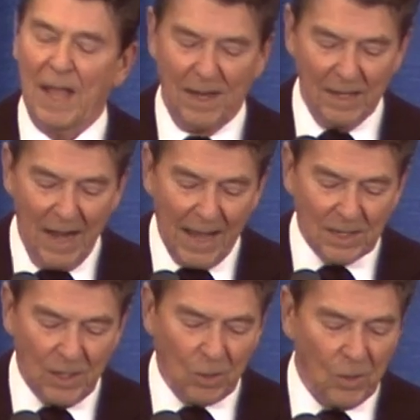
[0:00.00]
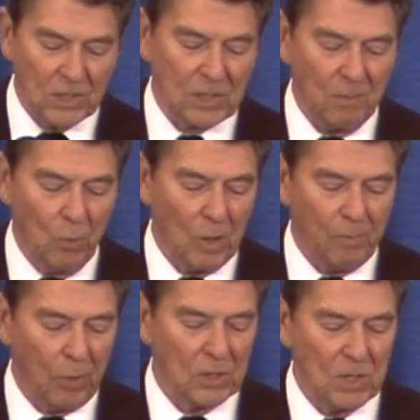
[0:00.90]
and enacted
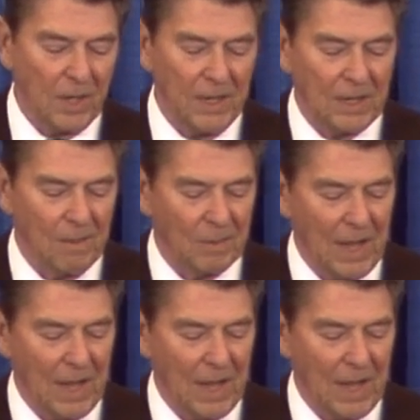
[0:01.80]
across-the-board personal income